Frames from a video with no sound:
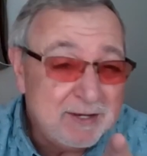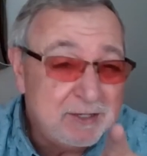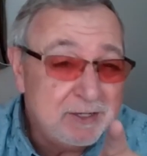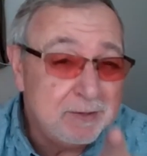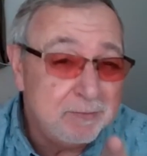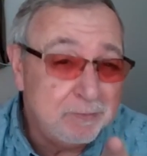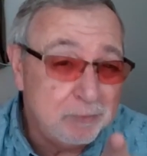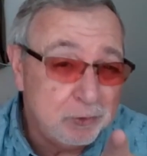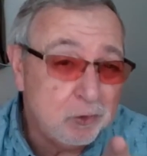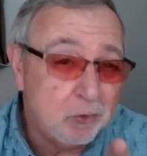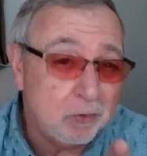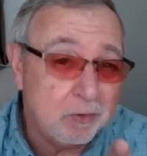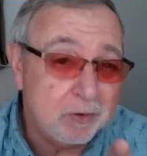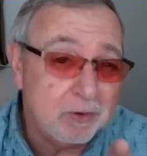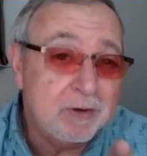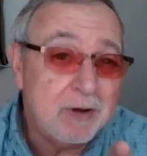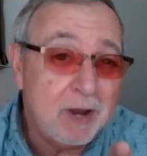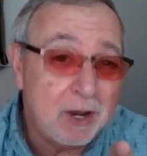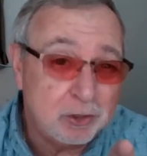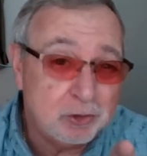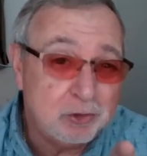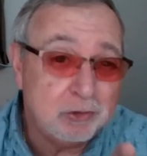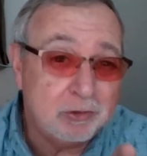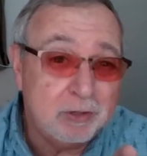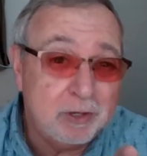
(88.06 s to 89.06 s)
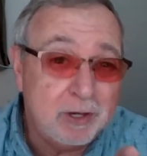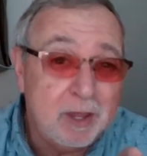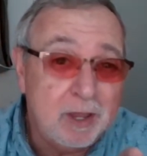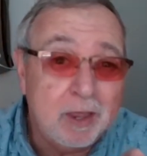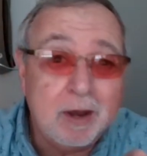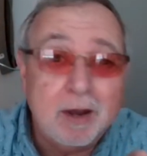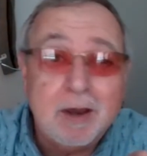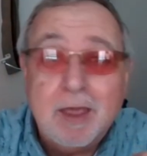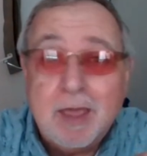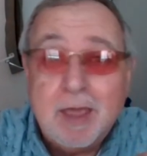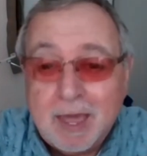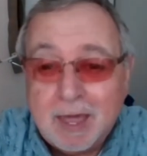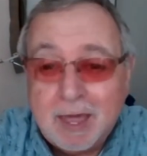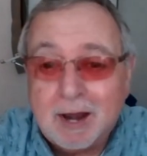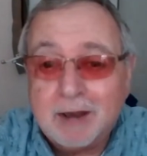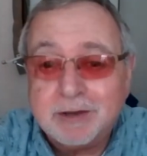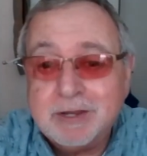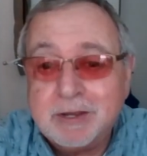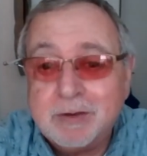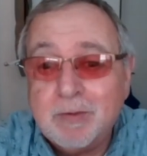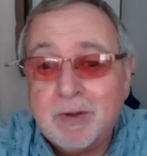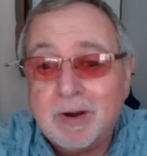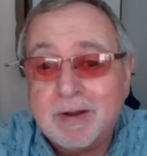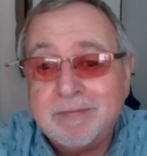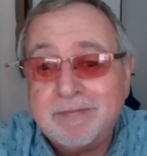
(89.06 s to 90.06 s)
Jim Jordan. I sure did. And I'll
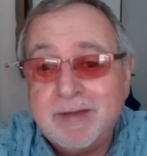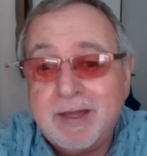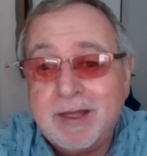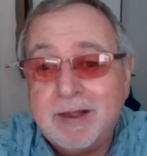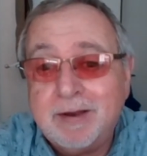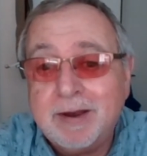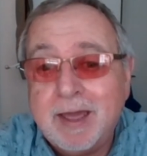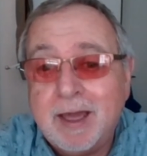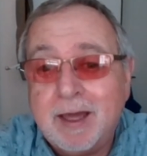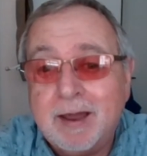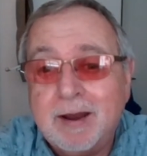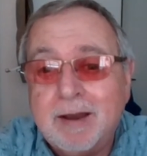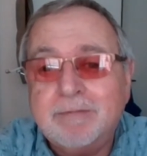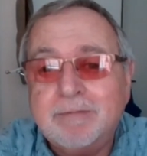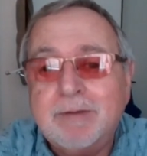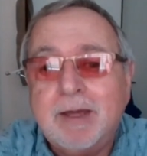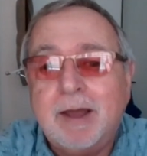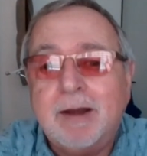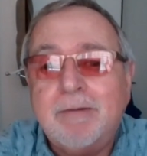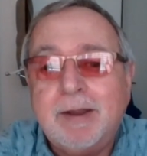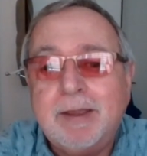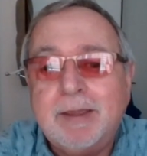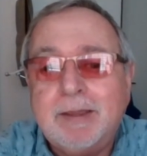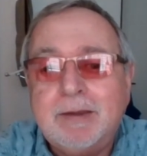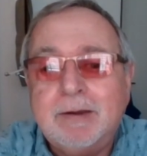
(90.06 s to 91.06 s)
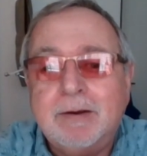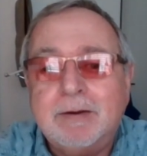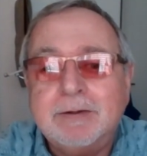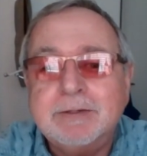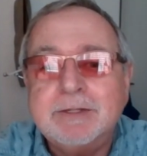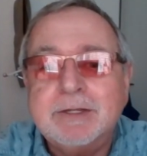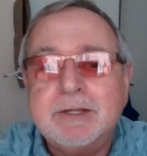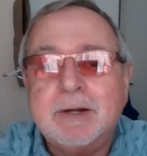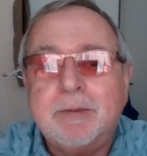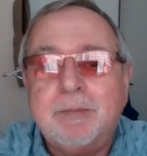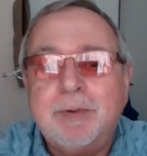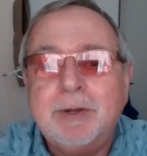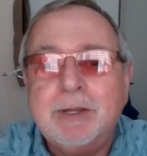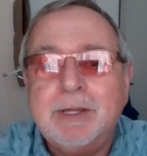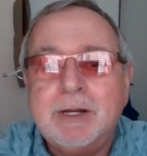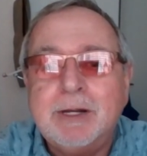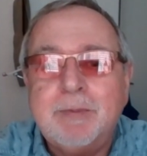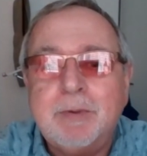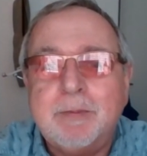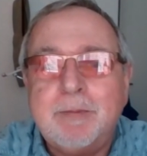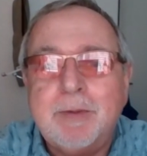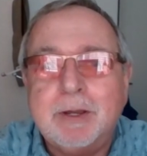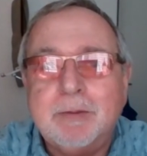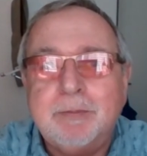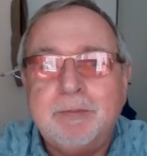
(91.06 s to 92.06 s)
tell you what I found out. I've got it right here. I'm just going to bring it
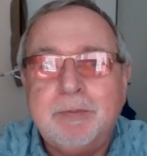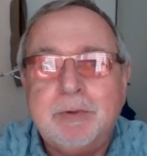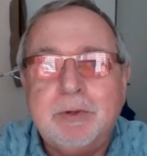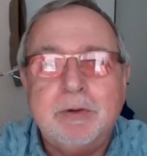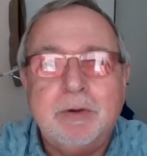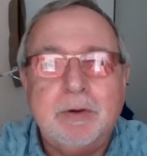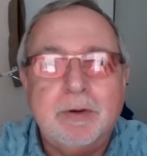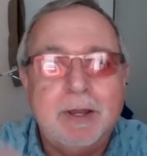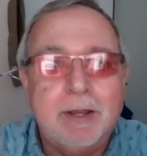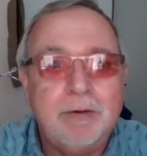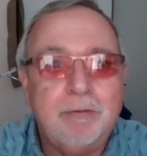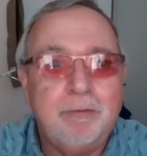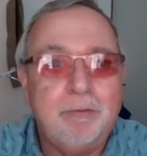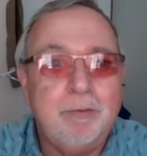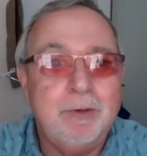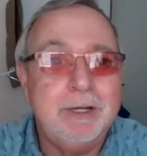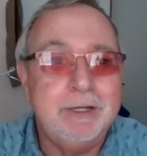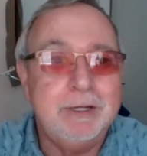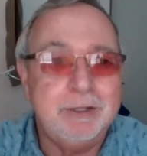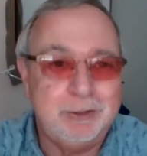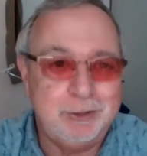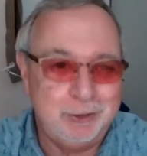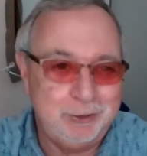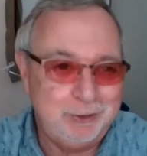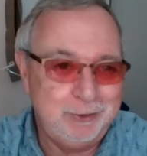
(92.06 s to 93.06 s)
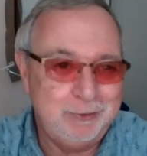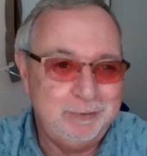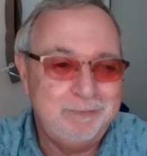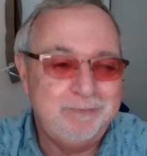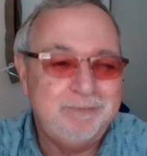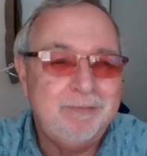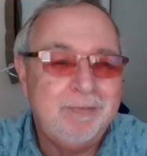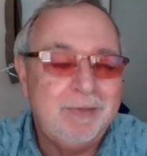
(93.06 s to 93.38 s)
up on my computer and read it to you.